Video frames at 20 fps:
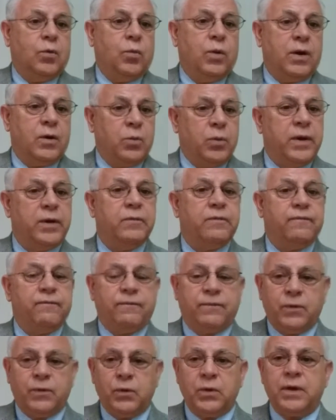where we
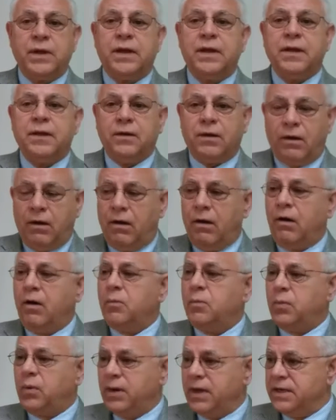fully
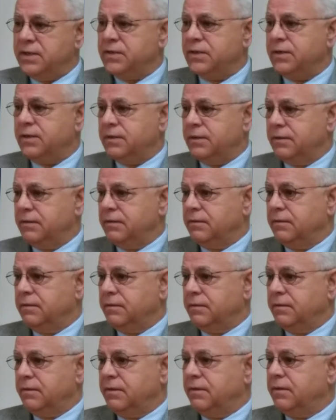are present
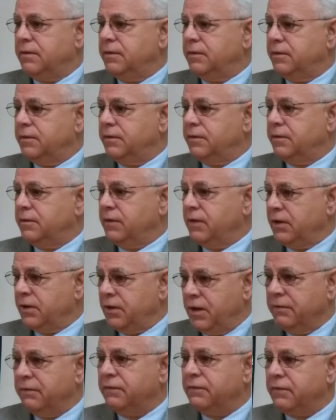to the
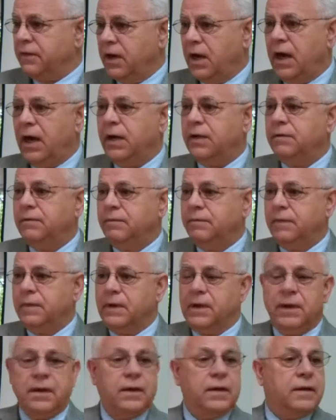love of God,
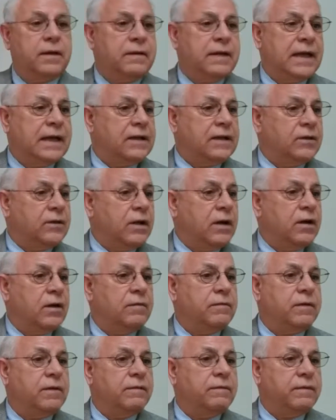that
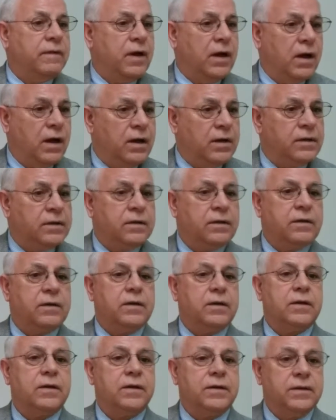love of
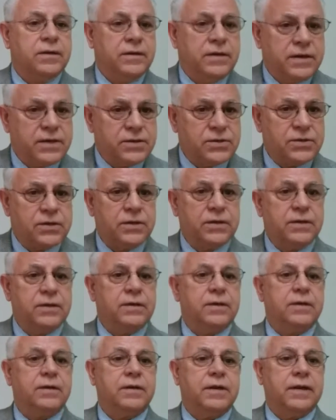
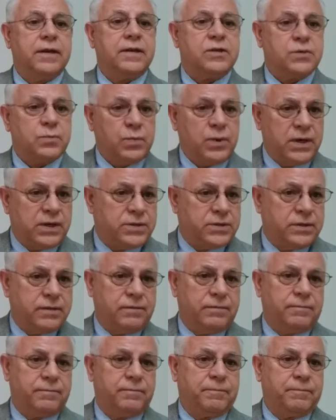unconditioned expression.